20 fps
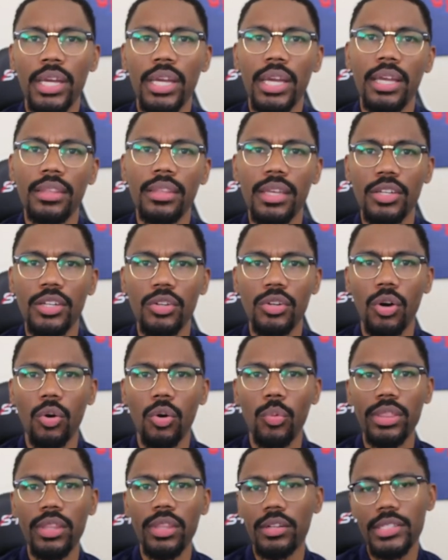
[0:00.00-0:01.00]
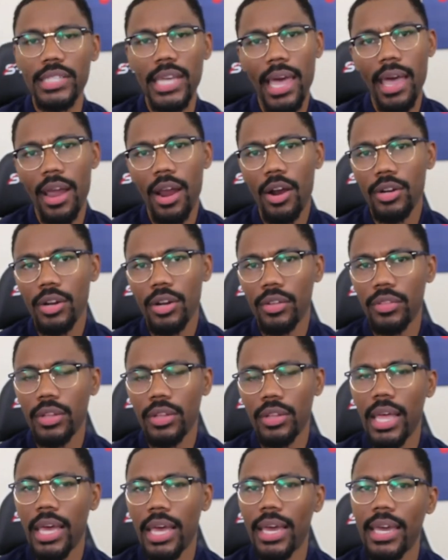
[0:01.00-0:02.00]
And then, you know, when they're tired or they're
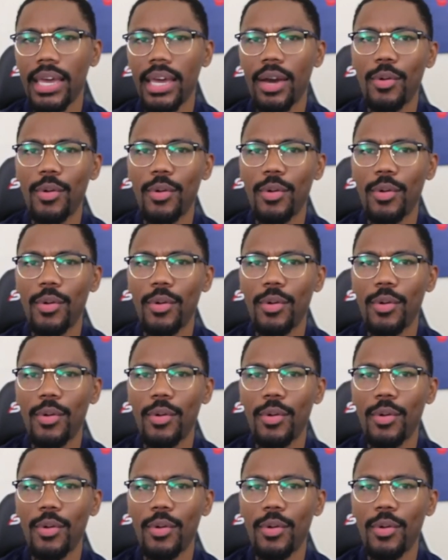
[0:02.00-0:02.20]
like, hey,